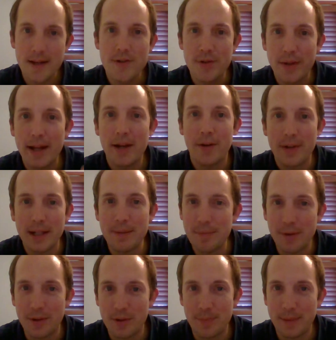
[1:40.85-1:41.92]
So they heard he
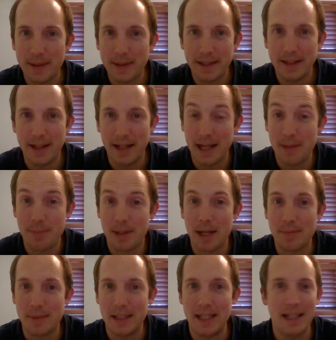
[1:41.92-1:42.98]
had
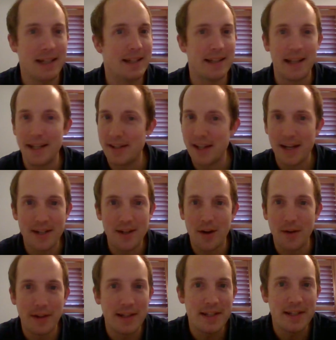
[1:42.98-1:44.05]
become king, and they thought,
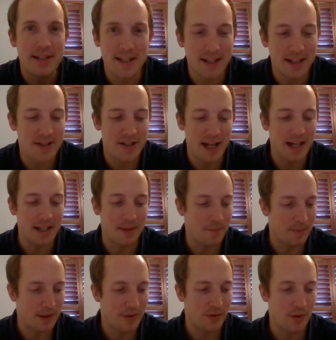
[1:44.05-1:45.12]
no, let's take
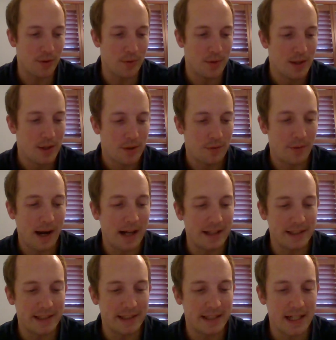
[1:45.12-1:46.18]
him. Let's go
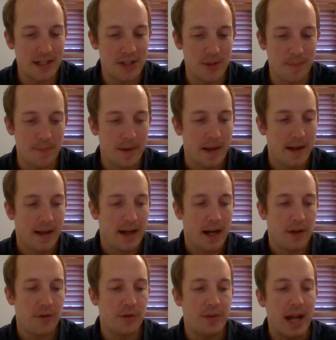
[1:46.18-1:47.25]
rally against him.
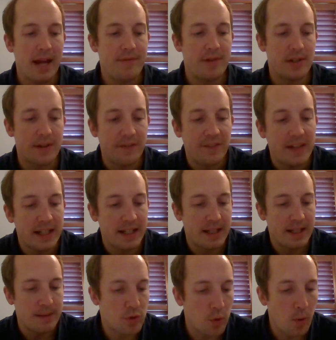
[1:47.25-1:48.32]
And so David defeated
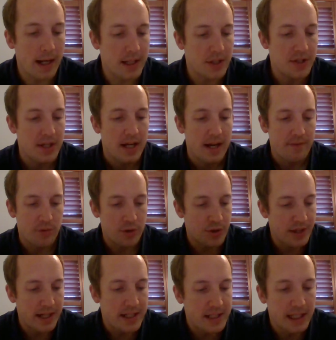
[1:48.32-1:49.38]
them twice.
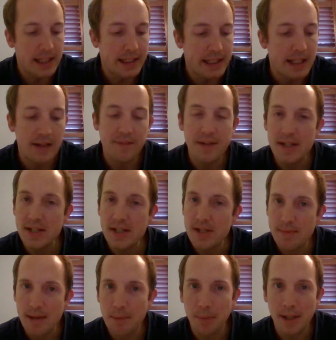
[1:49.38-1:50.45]
Verse 19, he defeats
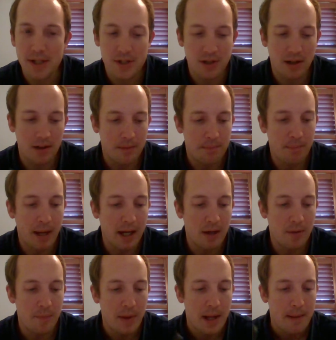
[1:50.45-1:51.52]
them at a place called
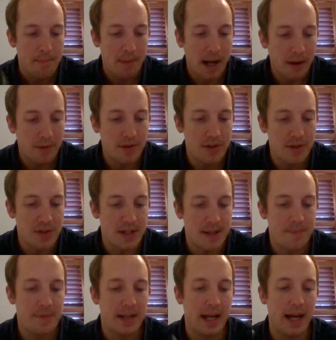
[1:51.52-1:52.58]
Baal
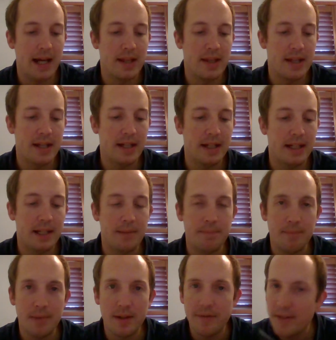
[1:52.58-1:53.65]
Perazim, and then he
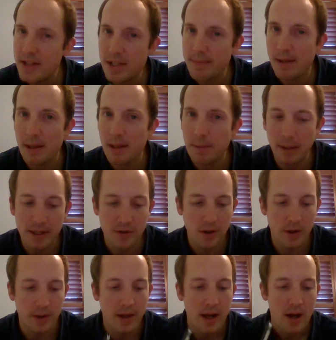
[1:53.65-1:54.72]
defeats them at a place
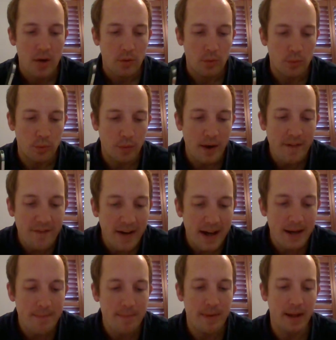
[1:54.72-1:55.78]
called
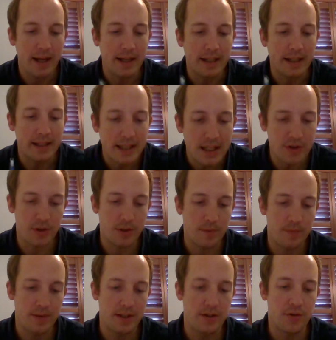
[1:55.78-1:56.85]
Rephaim and
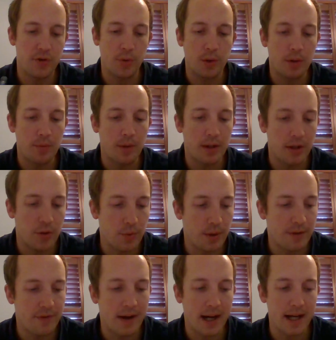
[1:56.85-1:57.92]
Gezer. It's 21 to
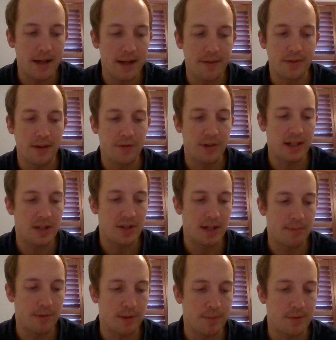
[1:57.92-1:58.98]
25 of 2
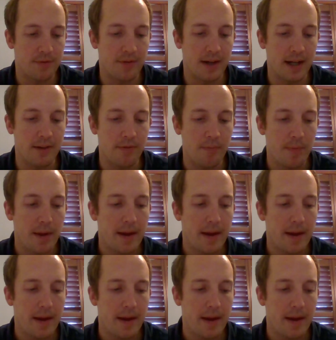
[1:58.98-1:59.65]
Samuel chapter 5.